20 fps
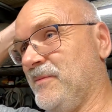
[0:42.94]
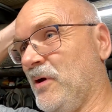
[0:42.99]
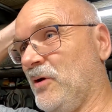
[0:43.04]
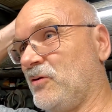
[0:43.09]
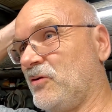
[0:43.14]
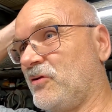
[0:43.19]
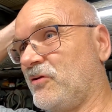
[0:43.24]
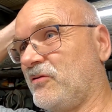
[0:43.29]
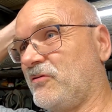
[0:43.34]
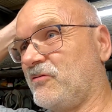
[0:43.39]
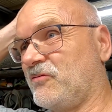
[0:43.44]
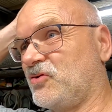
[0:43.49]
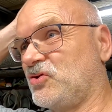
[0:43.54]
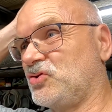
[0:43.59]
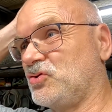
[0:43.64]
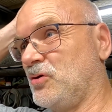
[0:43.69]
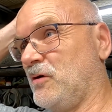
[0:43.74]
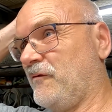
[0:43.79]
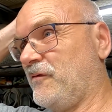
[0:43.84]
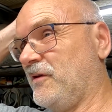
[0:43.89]
I'm not
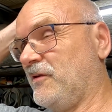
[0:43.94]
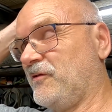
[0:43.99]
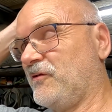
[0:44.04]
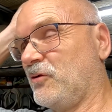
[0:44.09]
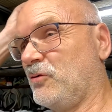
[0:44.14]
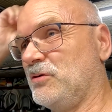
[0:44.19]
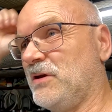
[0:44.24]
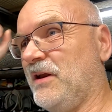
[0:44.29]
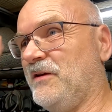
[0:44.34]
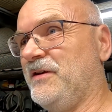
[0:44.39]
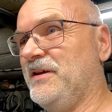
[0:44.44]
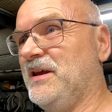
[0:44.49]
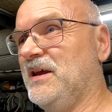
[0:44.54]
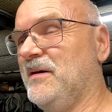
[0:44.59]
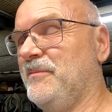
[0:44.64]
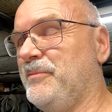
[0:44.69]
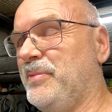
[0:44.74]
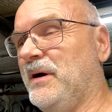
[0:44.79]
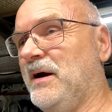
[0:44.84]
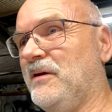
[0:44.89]
sure if this is a good
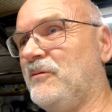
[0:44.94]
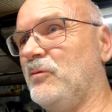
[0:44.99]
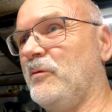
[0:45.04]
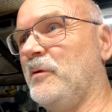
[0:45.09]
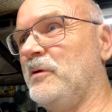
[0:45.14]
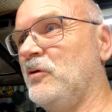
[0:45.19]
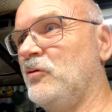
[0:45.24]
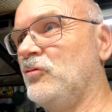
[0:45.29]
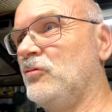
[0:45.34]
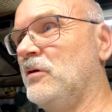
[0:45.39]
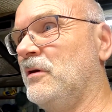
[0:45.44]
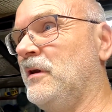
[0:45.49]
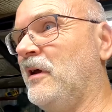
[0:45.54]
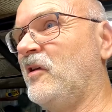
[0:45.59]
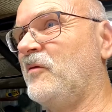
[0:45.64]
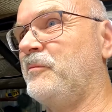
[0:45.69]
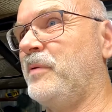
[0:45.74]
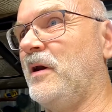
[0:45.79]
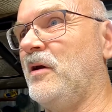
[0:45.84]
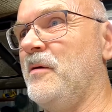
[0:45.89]
idea, but we want to do an
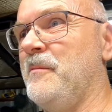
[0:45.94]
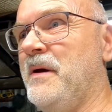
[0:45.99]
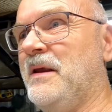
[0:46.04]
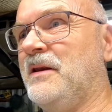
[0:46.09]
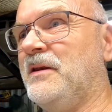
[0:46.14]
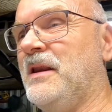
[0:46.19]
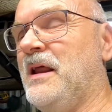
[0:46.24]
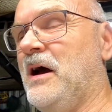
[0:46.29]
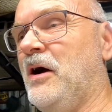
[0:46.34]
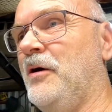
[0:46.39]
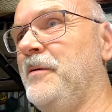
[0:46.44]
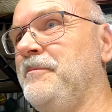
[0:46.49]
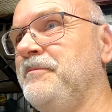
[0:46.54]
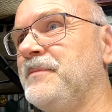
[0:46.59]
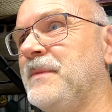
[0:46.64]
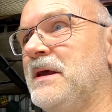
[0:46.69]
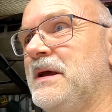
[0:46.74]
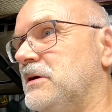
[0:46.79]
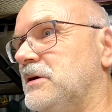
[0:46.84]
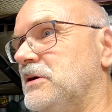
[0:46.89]
experiment now.
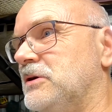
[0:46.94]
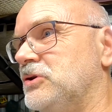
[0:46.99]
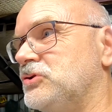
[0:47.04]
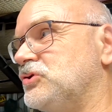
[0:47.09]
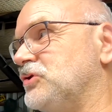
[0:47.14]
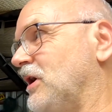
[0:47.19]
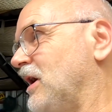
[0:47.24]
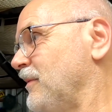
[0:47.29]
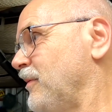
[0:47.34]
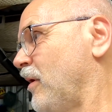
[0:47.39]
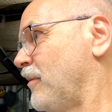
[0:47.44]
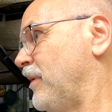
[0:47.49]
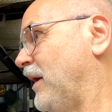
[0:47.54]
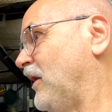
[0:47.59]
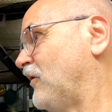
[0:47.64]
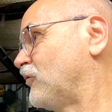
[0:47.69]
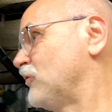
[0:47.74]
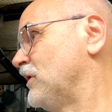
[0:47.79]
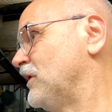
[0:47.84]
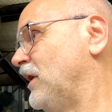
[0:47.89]
Check out our
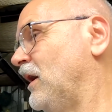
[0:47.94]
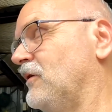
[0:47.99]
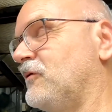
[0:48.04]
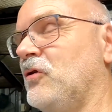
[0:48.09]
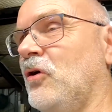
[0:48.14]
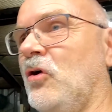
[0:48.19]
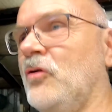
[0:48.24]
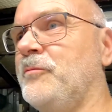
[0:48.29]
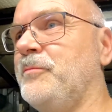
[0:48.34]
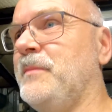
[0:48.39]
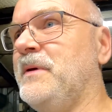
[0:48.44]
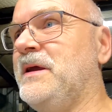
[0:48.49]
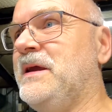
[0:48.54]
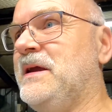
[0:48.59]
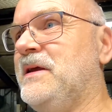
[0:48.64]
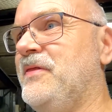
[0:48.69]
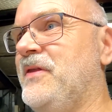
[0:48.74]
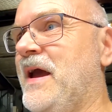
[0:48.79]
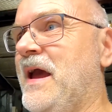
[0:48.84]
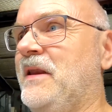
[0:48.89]
battery that told
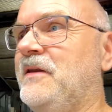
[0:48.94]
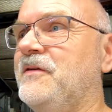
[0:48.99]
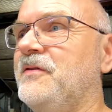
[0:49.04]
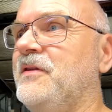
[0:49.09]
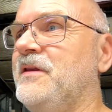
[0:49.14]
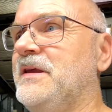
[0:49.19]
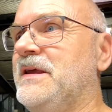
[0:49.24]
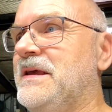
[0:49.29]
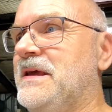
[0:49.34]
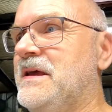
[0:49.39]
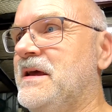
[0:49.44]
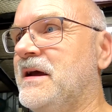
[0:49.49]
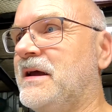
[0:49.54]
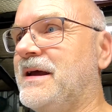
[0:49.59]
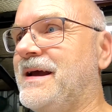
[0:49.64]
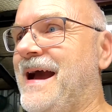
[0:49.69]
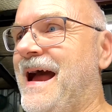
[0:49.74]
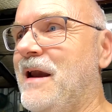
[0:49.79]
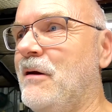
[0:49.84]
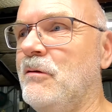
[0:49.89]
me that the
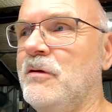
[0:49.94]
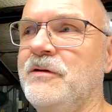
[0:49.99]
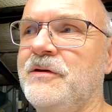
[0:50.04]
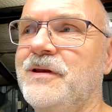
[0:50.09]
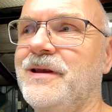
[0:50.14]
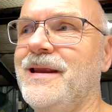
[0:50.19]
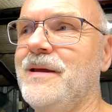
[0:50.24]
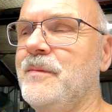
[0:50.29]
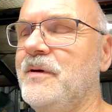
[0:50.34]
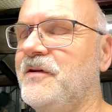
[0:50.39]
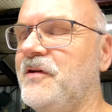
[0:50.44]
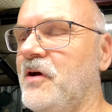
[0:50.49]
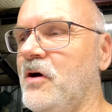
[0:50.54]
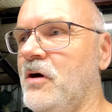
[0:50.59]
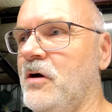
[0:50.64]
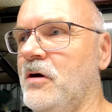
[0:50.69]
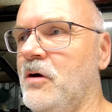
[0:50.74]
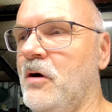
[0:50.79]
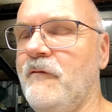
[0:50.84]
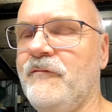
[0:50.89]
current
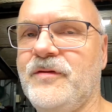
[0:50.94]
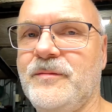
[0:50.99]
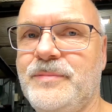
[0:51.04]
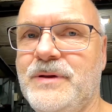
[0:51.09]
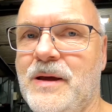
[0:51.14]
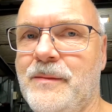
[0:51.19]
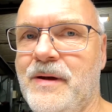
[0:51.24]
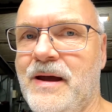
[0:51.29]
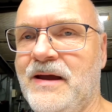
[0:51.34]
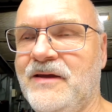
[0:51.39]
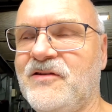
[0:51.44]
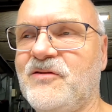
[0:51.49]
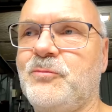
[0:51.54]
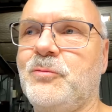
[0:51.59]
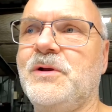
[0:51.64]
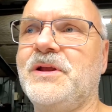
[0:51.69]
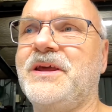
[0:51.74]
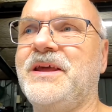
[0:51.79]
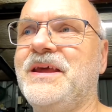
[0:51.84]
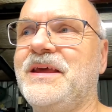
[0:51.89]
limiter of the BMS
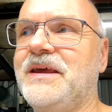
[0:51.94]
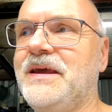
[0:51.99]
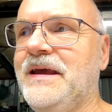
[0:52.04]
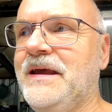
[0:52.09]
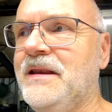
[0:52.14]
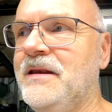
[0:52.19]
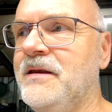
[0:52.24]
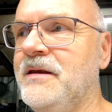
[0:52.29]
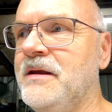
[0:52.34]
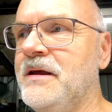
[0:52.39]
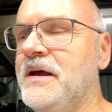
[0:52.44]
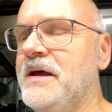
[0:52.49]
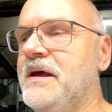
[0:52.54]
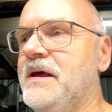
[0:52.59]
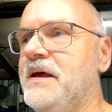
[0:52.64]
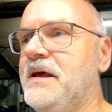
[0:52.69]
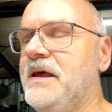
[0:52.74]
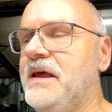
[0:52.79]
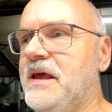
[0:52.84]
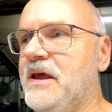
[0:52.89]
will kick in
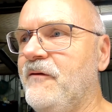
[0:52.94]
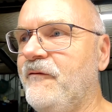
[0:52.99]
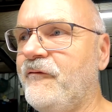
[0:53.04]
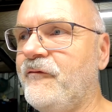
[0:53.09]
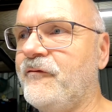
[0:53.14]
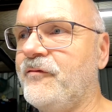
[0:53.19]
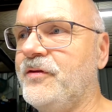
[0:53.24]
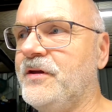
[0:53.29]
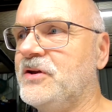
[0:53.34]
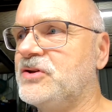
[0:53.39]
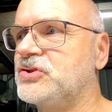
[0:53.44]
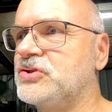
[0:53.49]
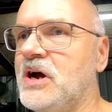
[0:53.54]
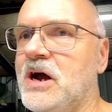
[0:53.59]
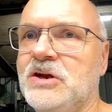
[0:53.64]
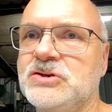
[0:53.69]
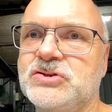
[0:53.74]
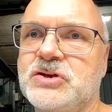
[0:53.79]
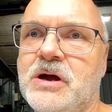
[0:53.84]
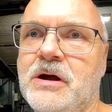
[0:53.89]
if the
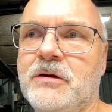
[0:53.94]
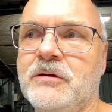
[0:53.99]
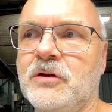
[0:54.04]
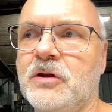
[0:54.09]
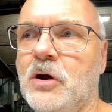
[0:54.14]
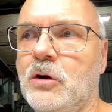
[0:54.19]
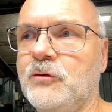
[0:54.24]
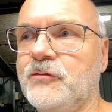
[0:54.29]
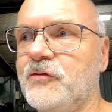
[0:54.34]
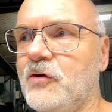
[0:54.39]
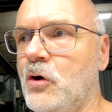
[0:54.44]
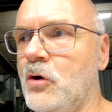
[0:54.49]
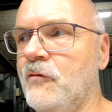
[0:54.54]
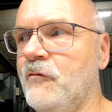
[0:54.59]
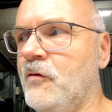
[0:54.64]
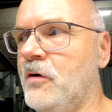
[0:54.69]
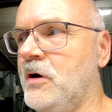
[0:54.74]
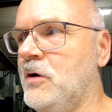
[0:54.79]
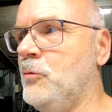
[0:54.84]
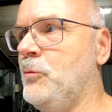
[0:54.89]
charge current goes
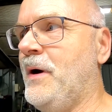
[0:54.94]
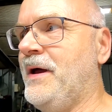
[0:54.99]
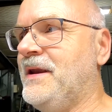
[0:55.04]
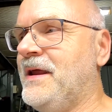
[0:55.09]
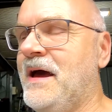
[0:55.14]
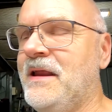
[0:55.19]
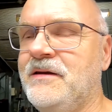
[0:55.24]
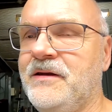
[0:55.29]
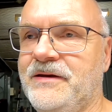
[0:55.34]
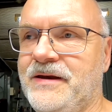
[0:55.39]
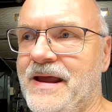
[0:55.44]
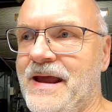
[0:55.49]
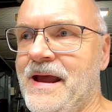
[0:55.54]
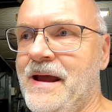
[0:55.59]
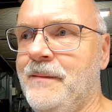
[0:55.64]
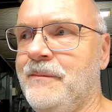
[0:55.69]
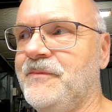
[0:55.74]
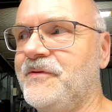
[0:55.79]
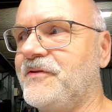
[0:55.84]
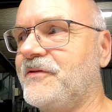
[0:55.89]
over 100
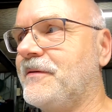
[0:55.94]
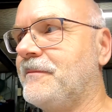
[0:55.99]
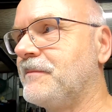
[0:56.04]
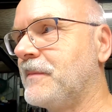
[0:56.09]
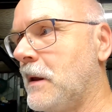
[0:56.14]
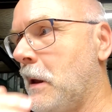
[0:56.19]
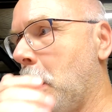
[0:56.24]
amps.